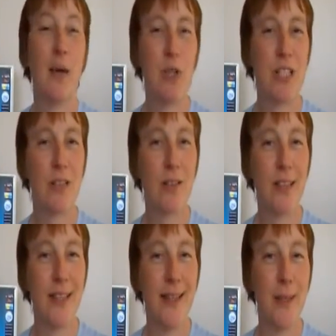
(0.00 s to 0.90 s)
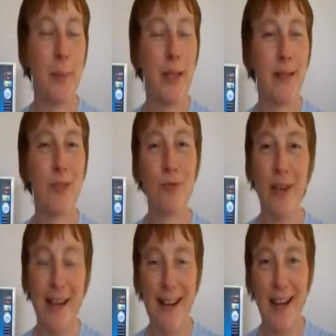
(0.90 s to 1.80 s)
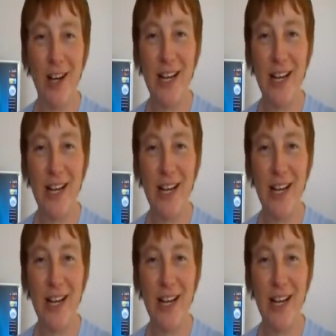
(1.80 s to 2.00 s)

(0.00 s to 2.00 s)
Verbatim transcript: which is a good thing because right now